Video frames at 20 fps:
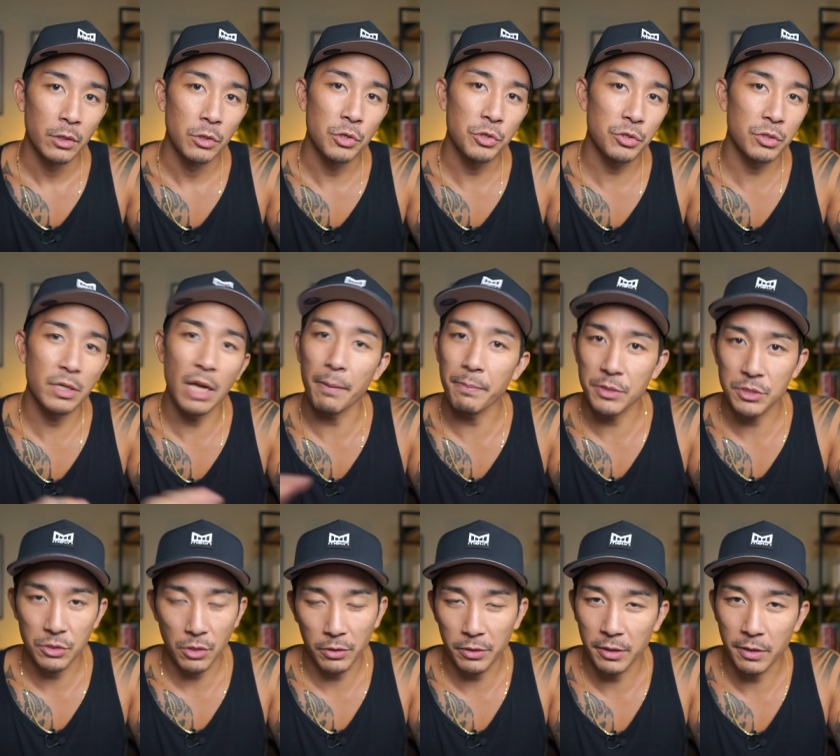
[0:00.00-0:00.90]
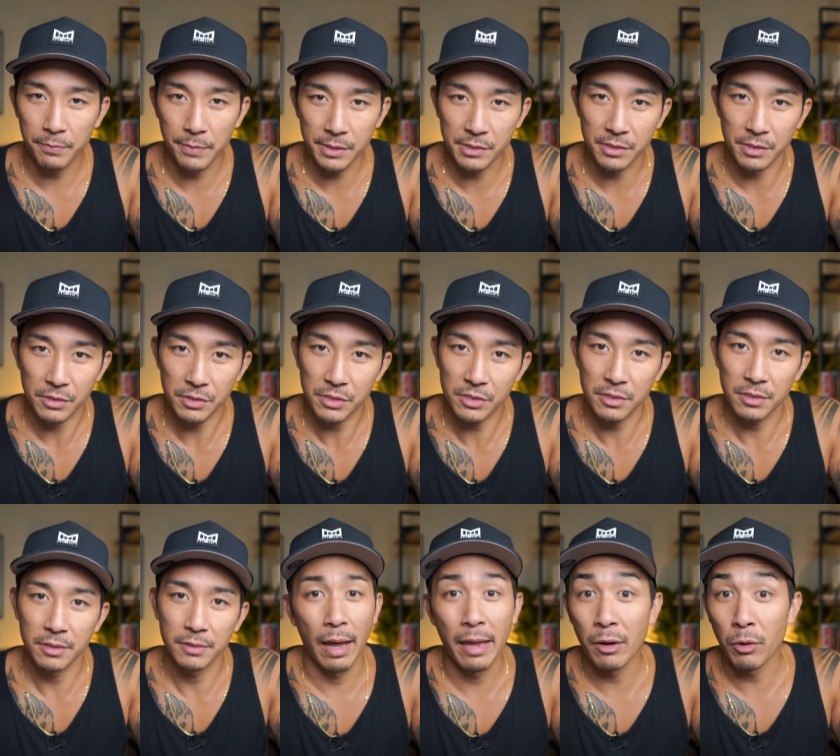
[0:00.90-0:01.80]
you should not be starting a business.
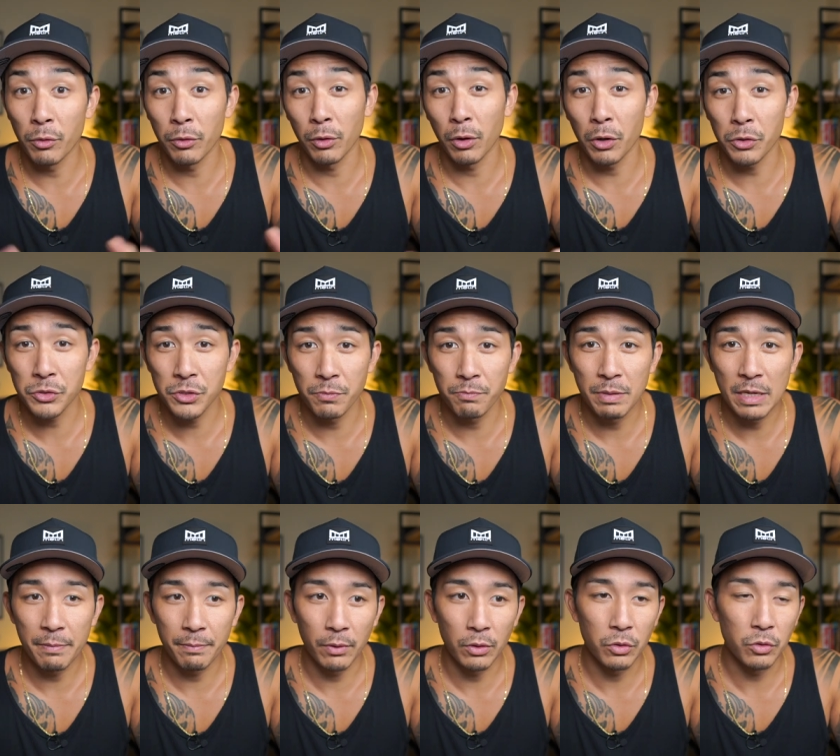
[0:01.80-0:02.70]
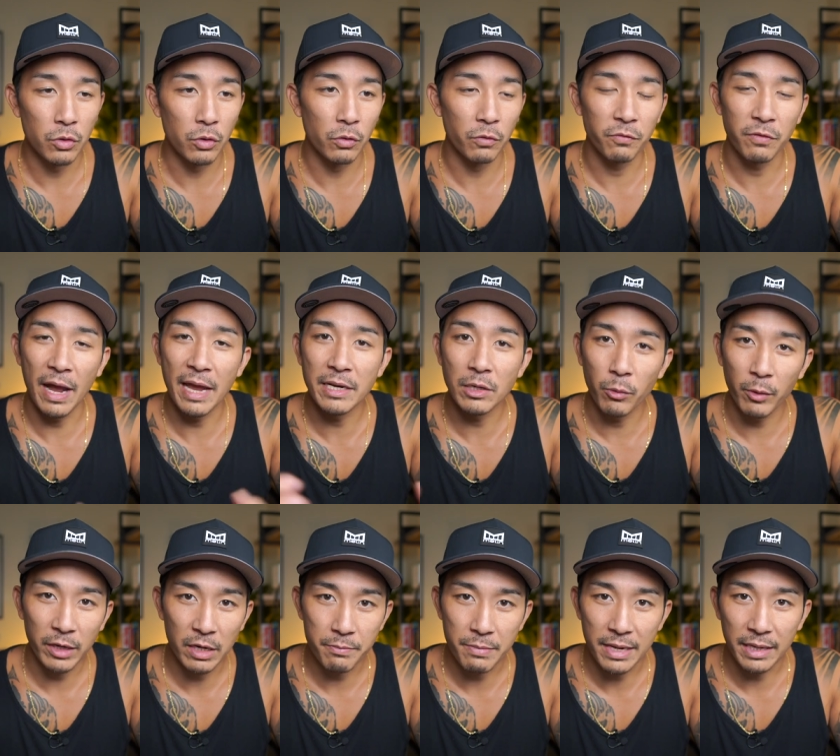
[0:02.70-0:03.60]
I know there are some people who find a
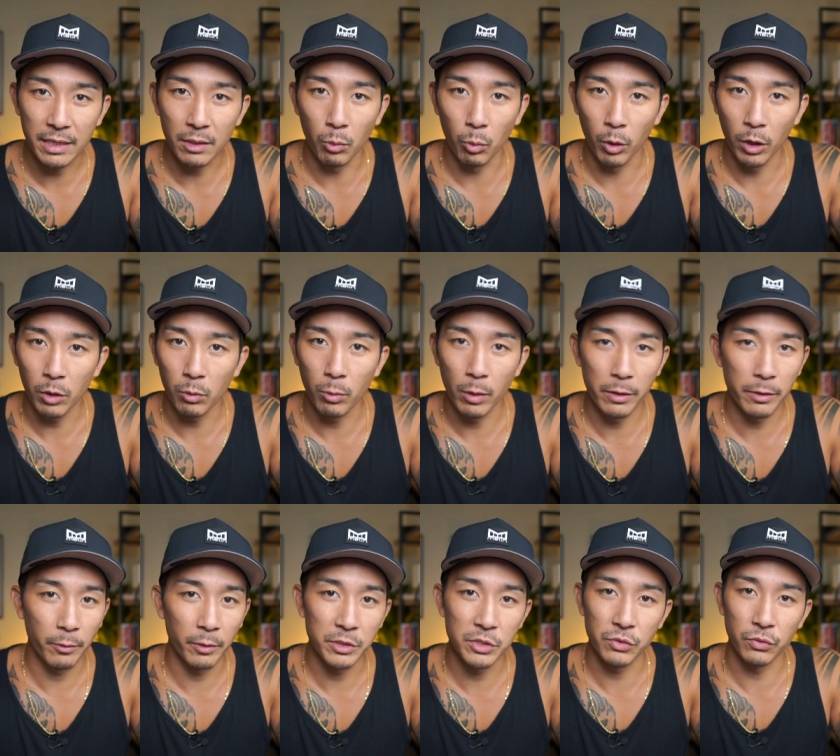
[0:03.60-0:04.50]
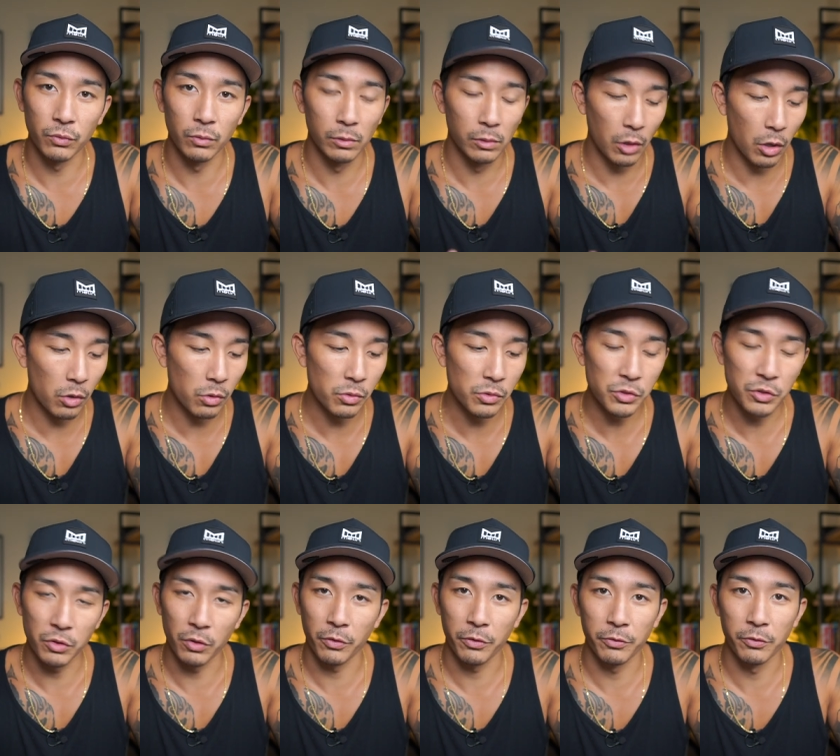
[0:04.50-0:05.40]
way to make it work, whether it's through loans
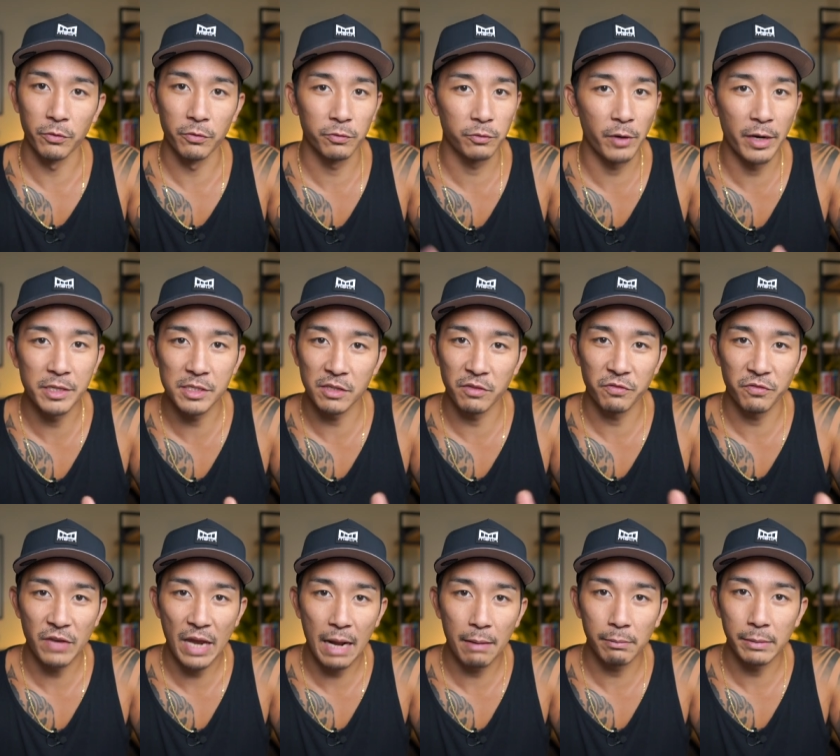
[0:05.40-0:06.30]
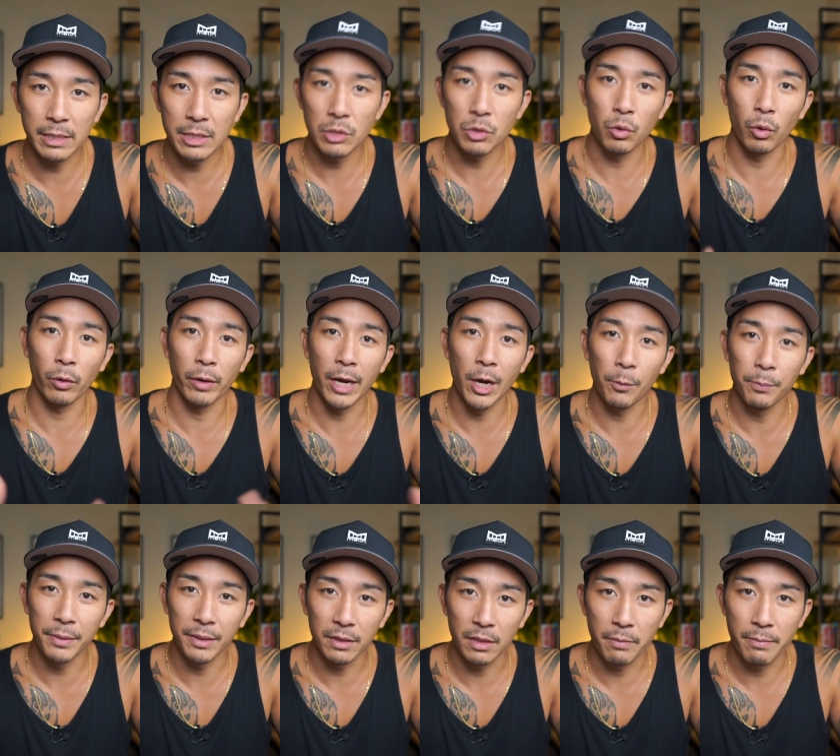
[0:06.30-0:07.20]
or through friends and family who are
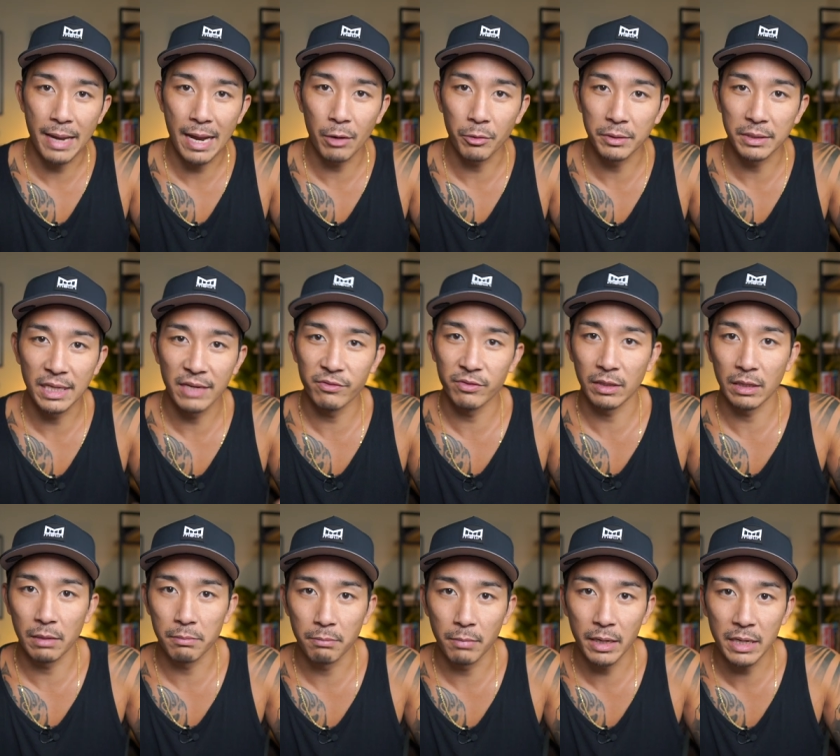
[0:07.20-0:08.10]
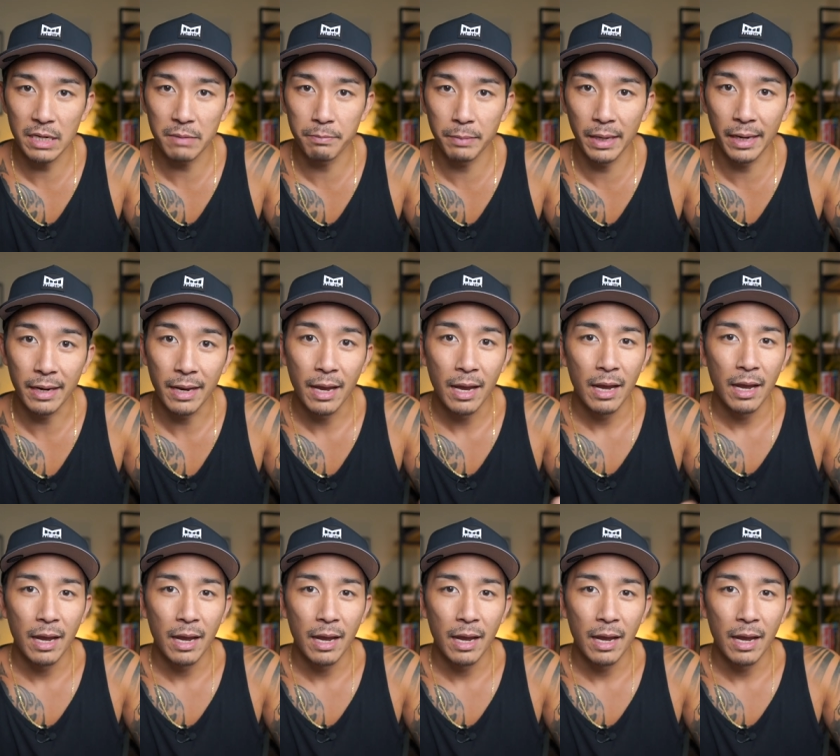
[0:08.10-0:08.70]
helping them out and giving them money, but